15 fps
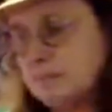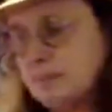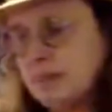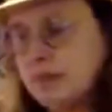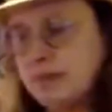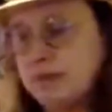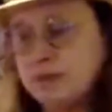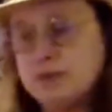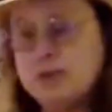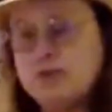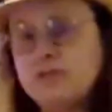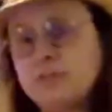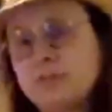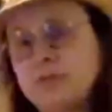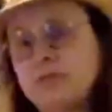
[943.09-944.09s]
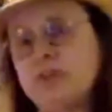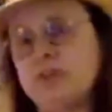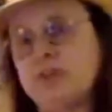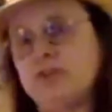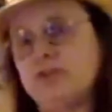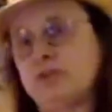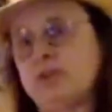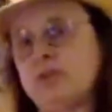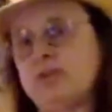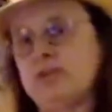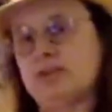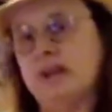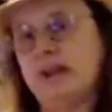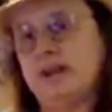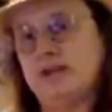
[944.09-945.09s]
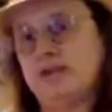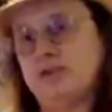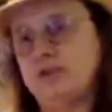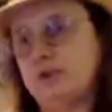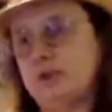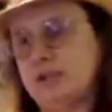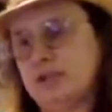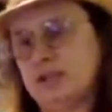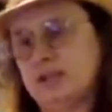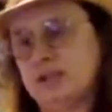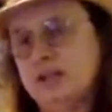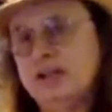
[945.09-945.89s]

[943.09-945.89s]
The drink is supposed to get sweeter as you drink it.